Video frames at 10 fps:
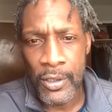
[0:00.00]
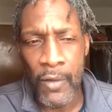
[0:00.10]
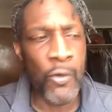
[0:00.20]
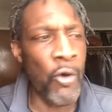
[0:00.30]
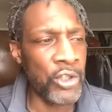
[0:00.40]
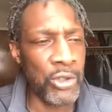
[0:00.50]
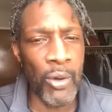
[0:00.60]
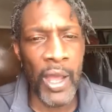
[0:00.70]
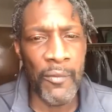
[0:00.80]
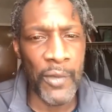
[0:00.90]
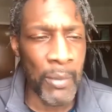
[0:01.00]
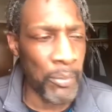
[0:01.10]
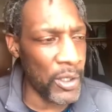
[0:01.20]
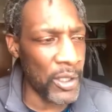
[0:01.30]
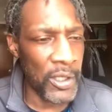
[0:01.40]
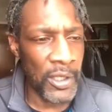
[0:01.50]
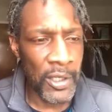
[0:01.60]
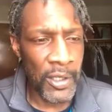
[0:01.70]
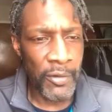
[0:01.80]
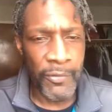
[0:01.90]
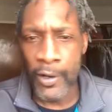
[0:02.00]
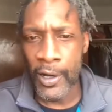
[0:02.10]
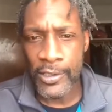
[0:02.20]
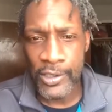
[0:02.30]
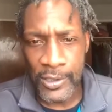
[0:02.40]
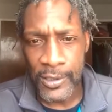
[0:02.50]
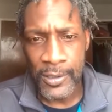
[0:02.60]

Of course you don't have empathy for us.